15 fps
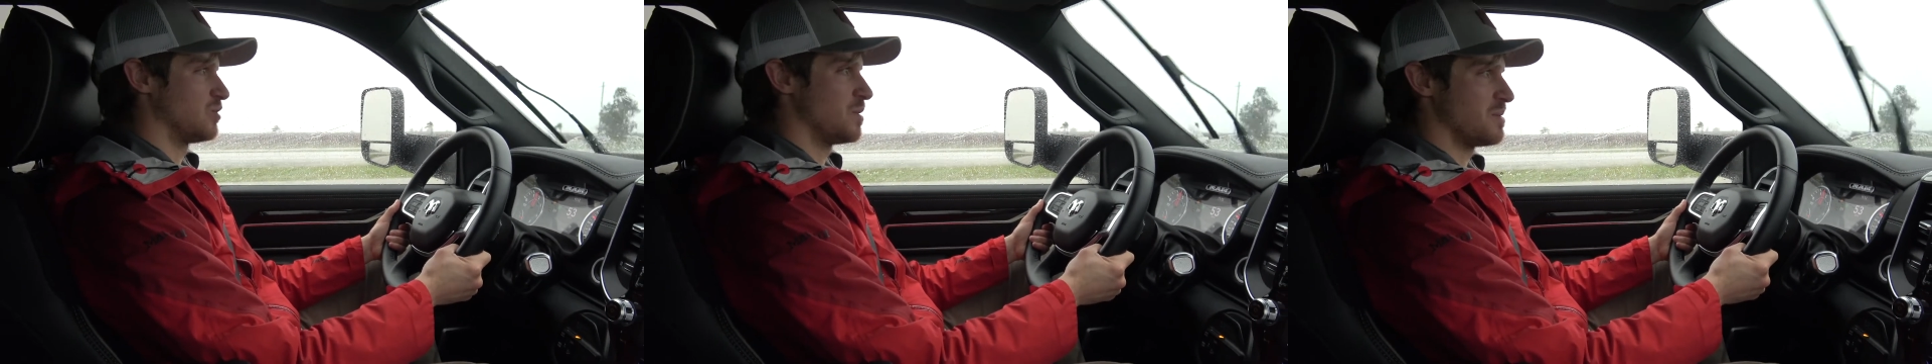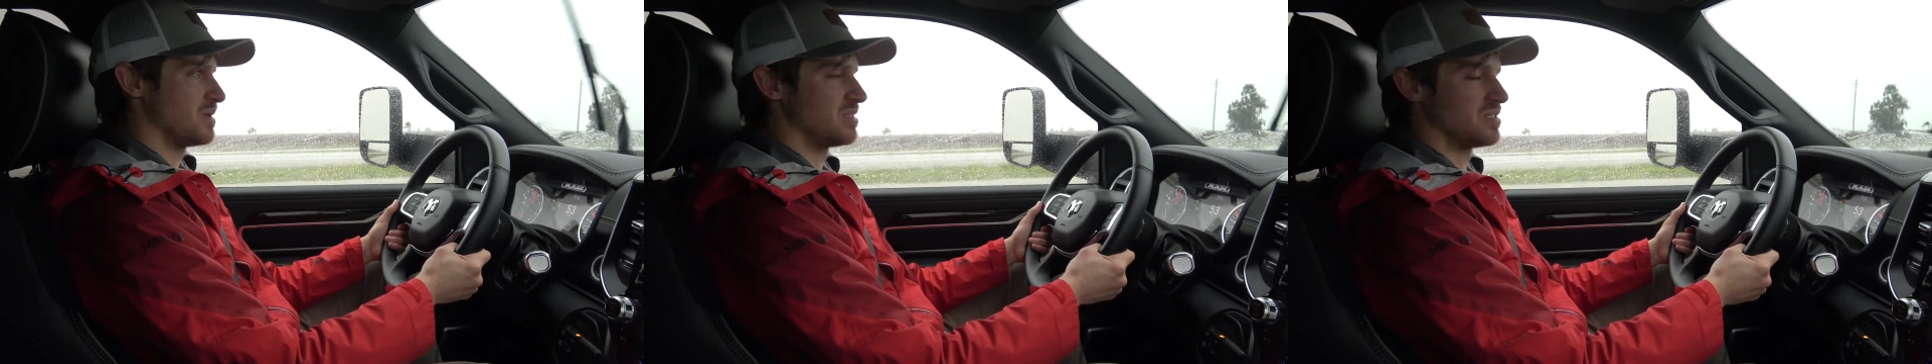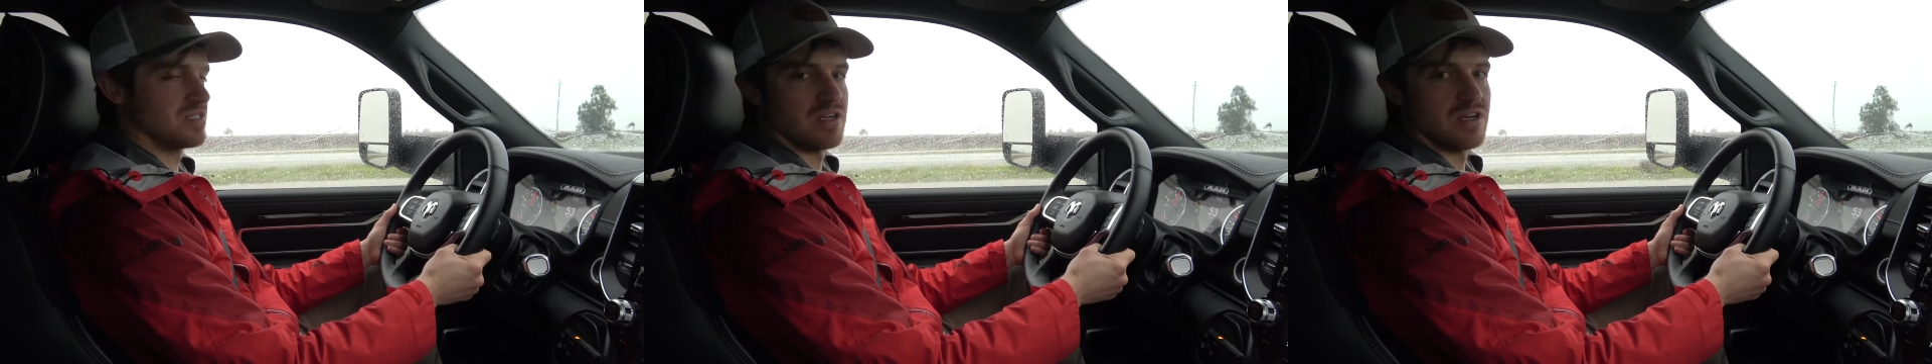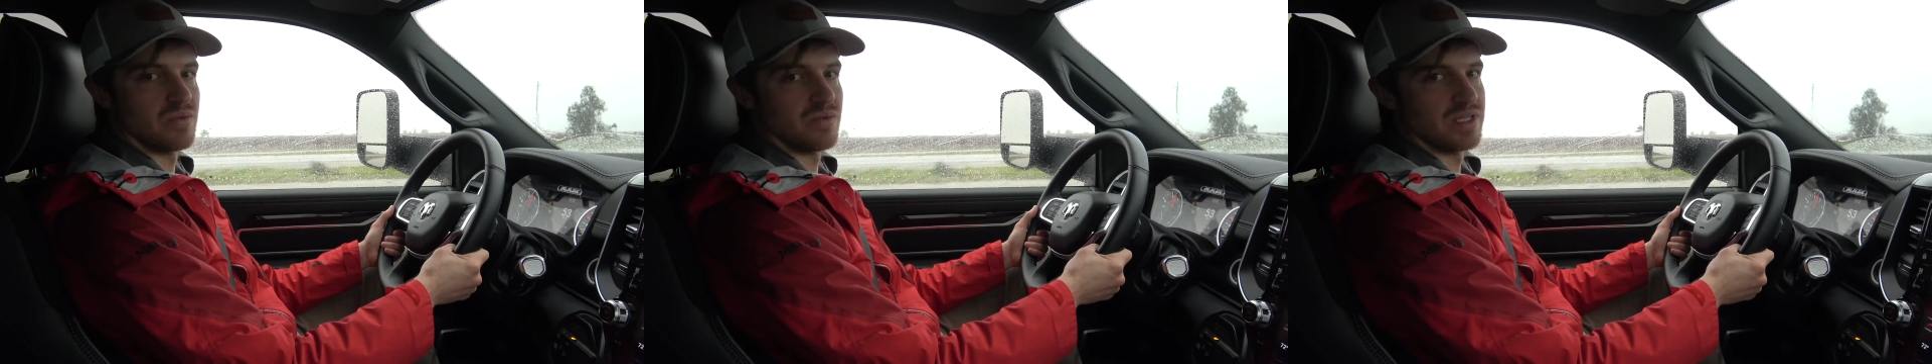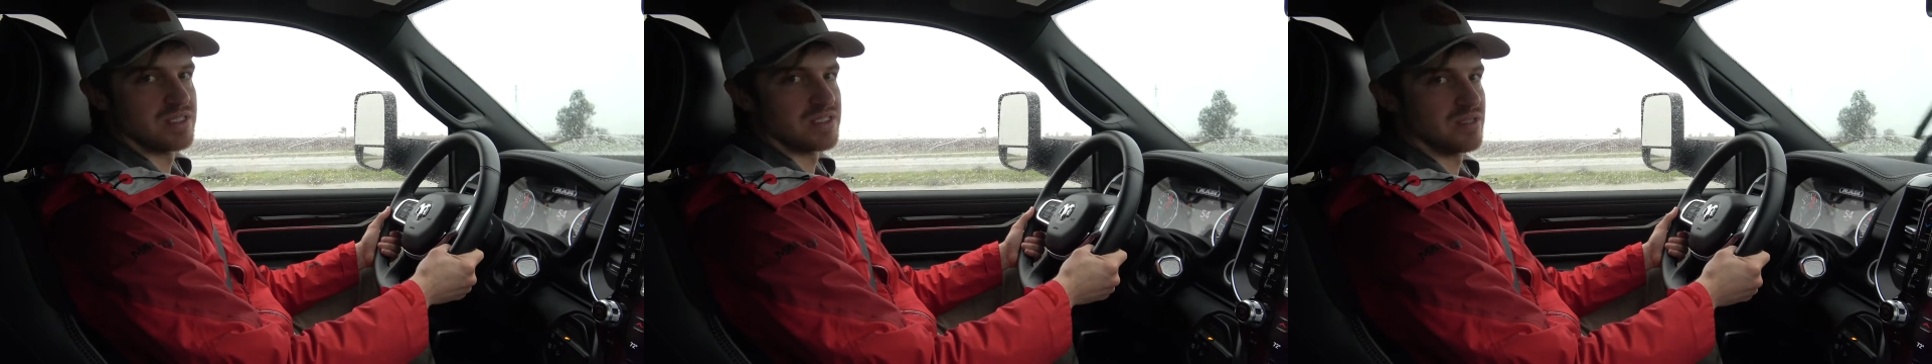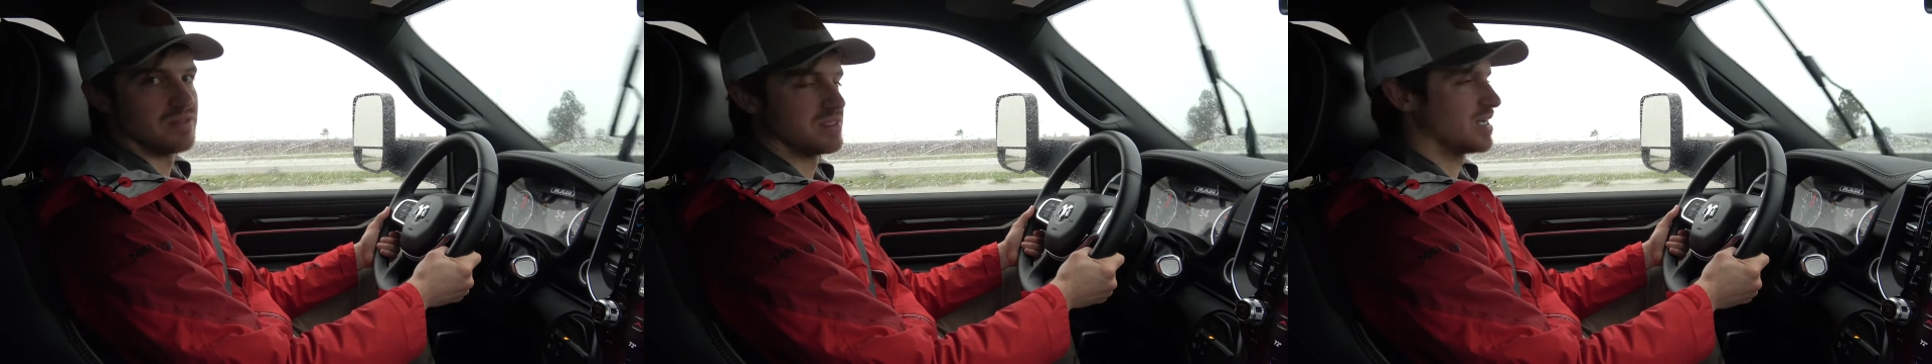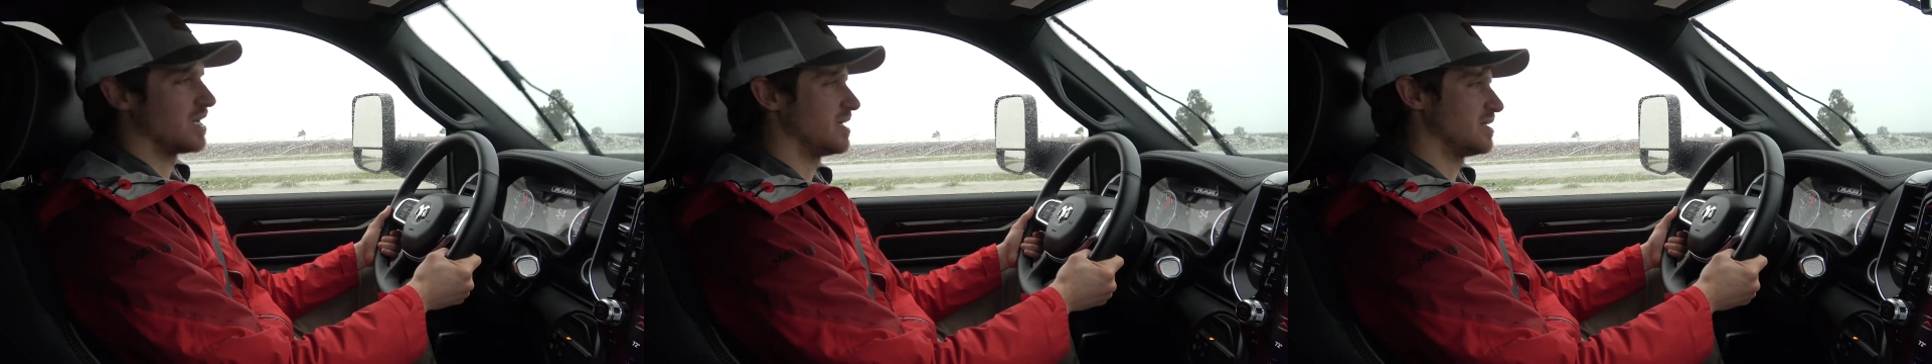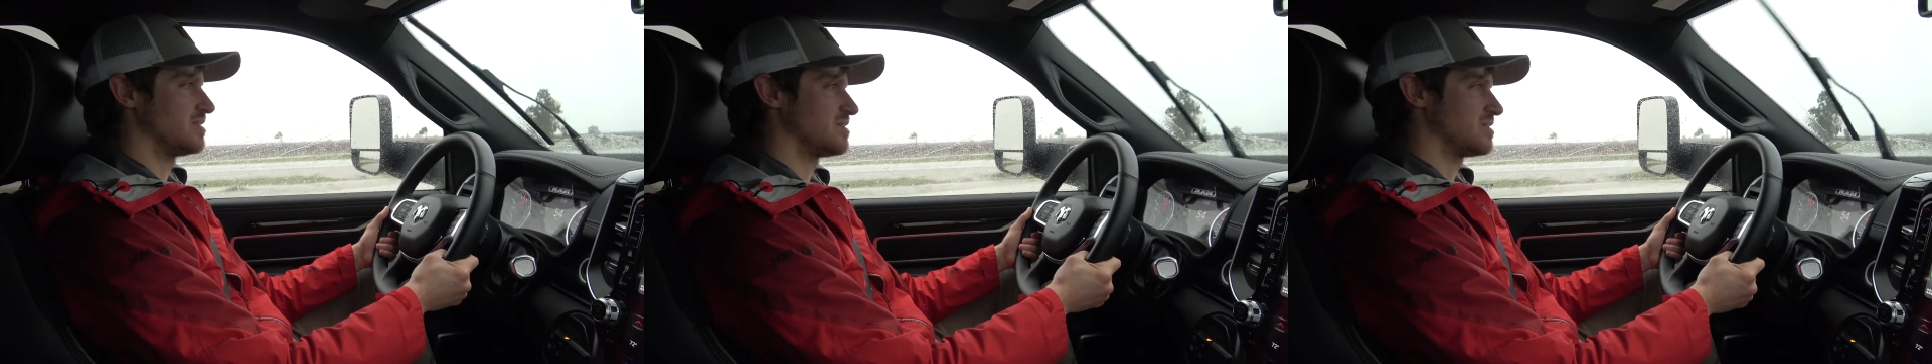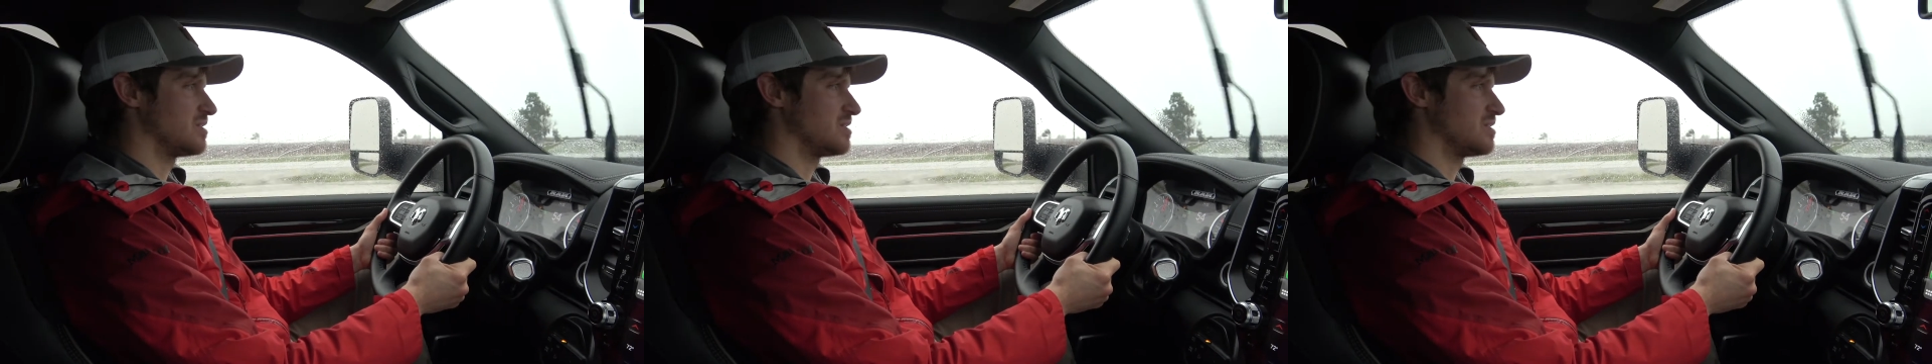gripping the steering wheel so tight,